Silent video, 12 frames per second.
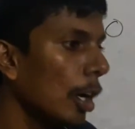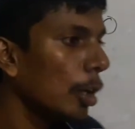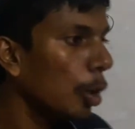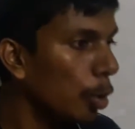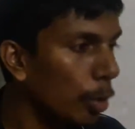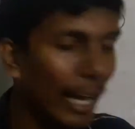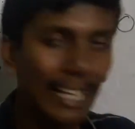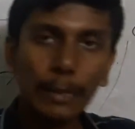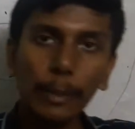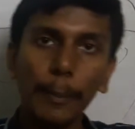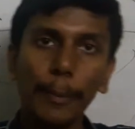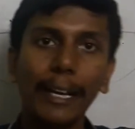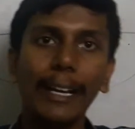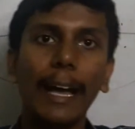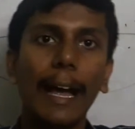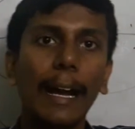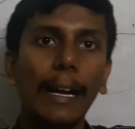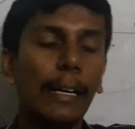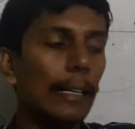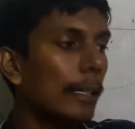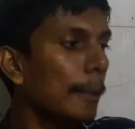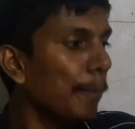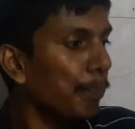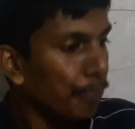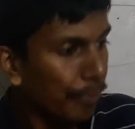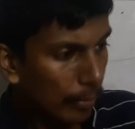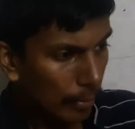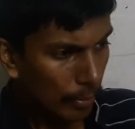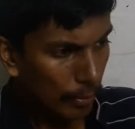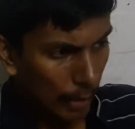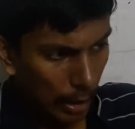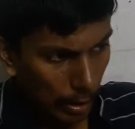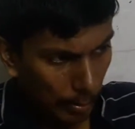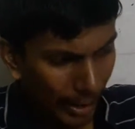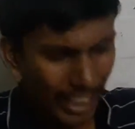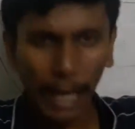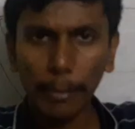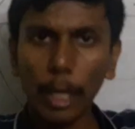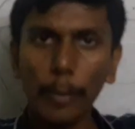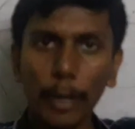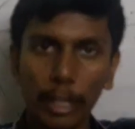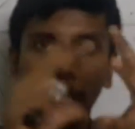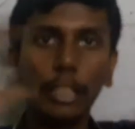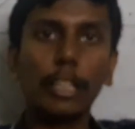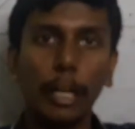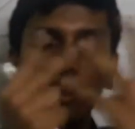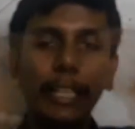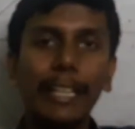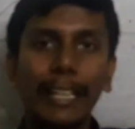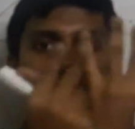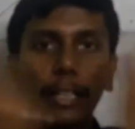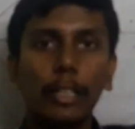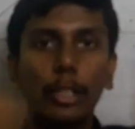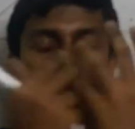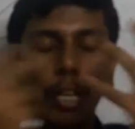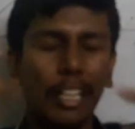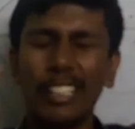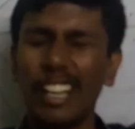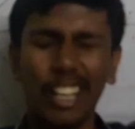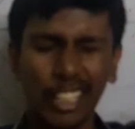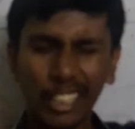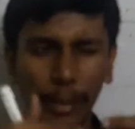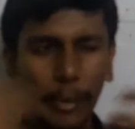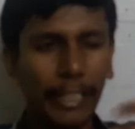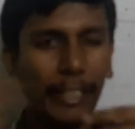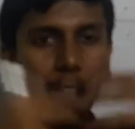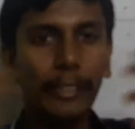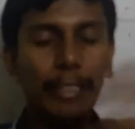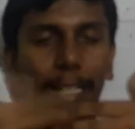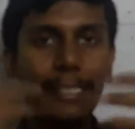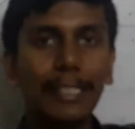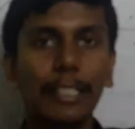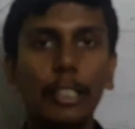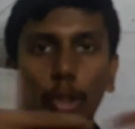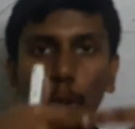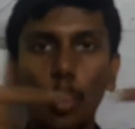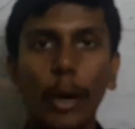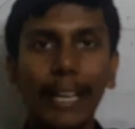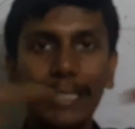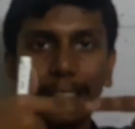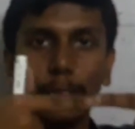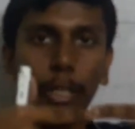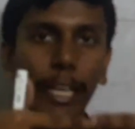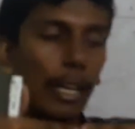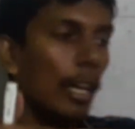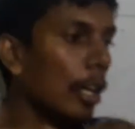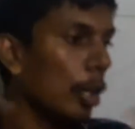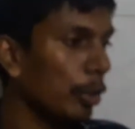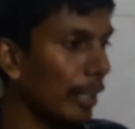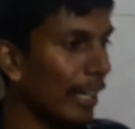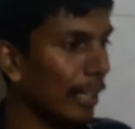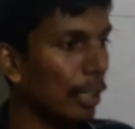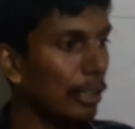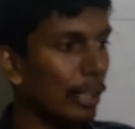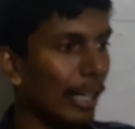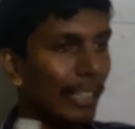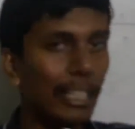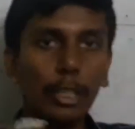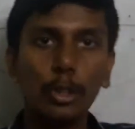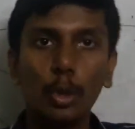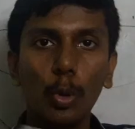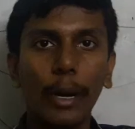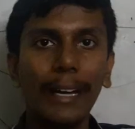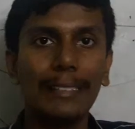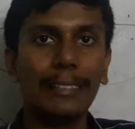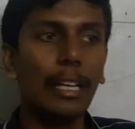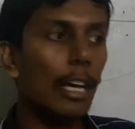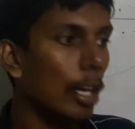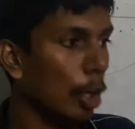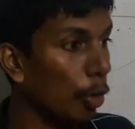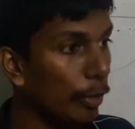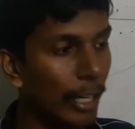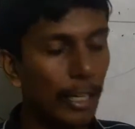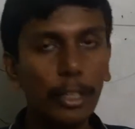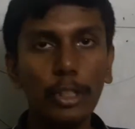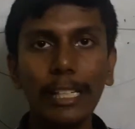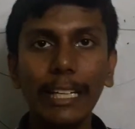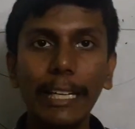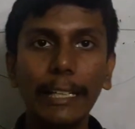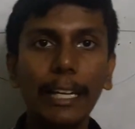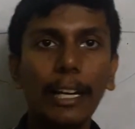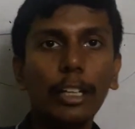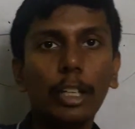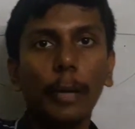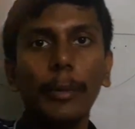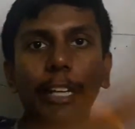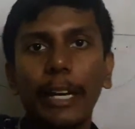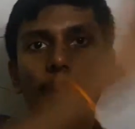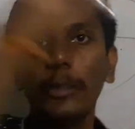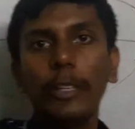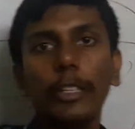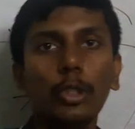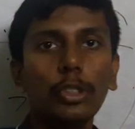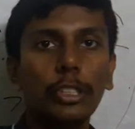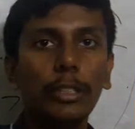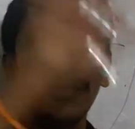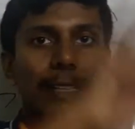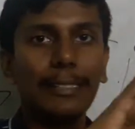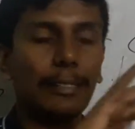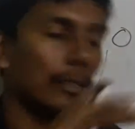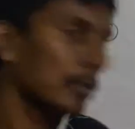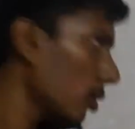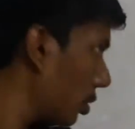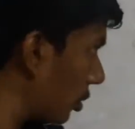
Now Raspberry Pi and my laptop are not communicating with each other through wires. Okay, now they are not connected through wires. Now we are using internet to communicate between those devices.